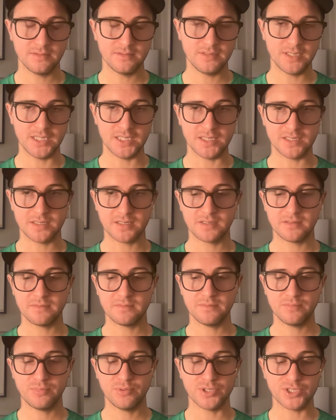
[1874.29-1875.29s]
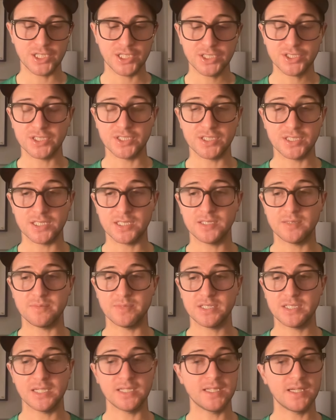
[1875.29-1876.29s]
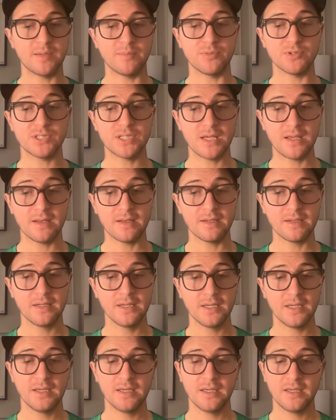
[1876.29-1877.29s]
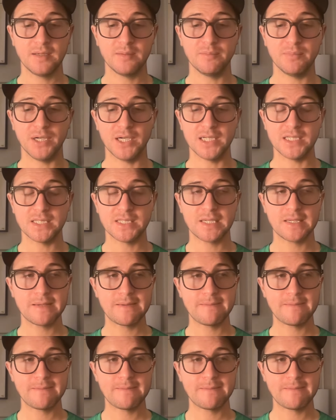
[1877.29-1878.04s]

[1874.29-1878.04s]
these projection systems say 10%, but